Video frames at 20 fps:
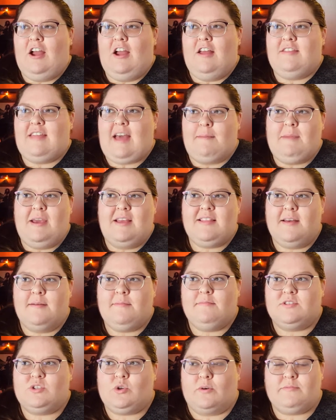that made
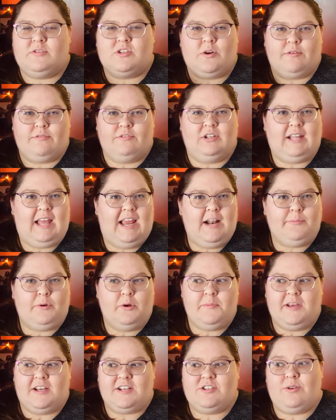them sort of
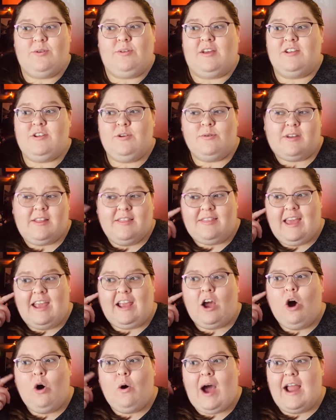relatable because you can
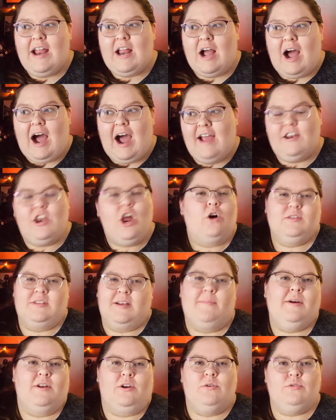think, oh, I know
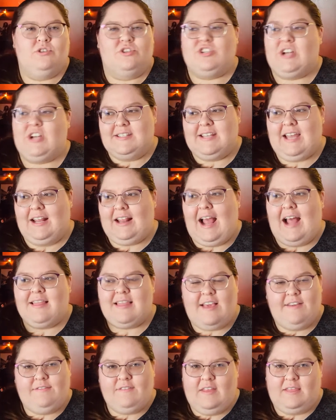someone who's like that.
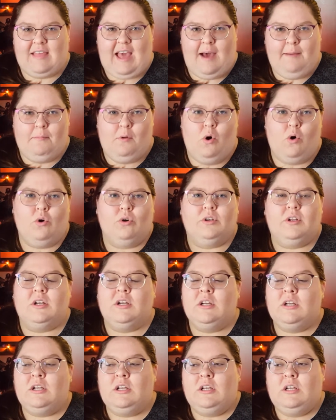They fit that mold.
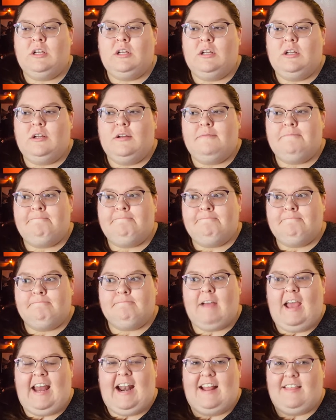
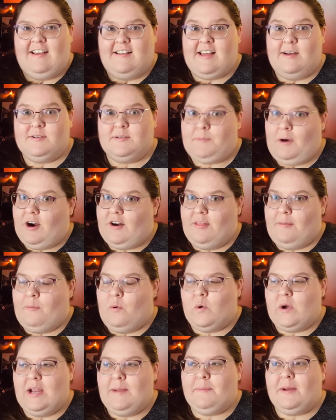And I think that was part of the
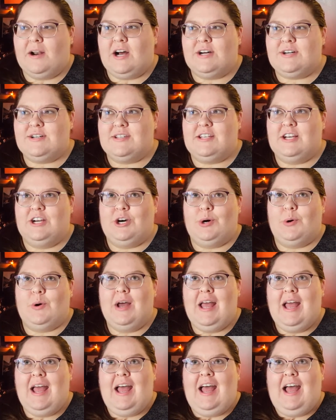point. But also,
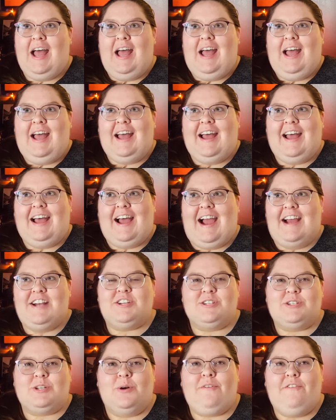I
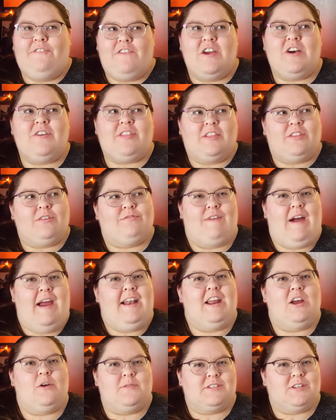just don't feel that the
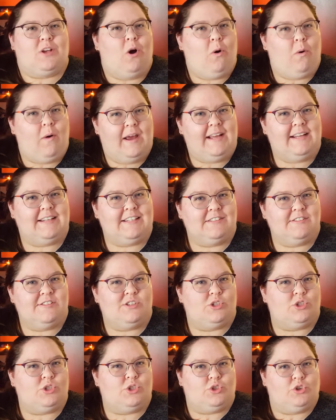writing was quite
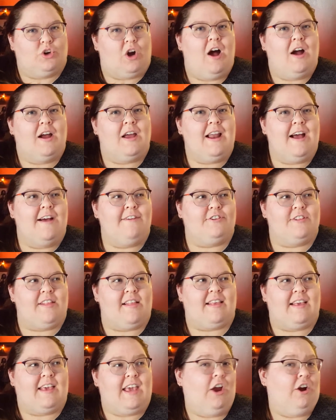strong enough, or
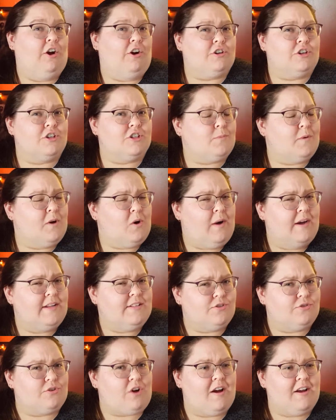that the characters were
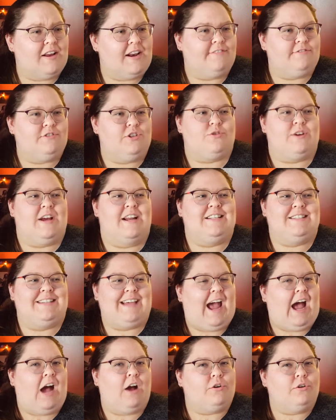quite strong enough to try to
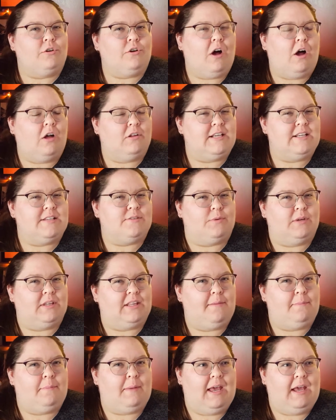tackle all these
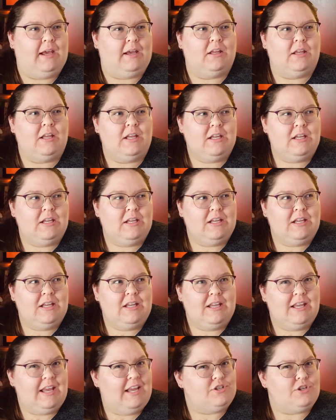really big
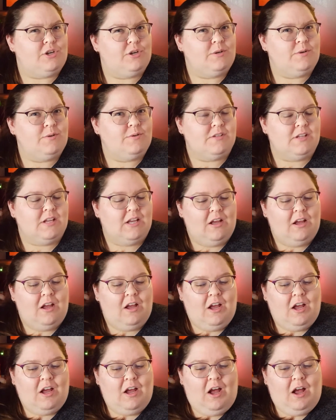issues.
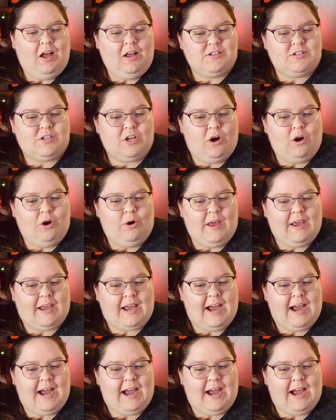So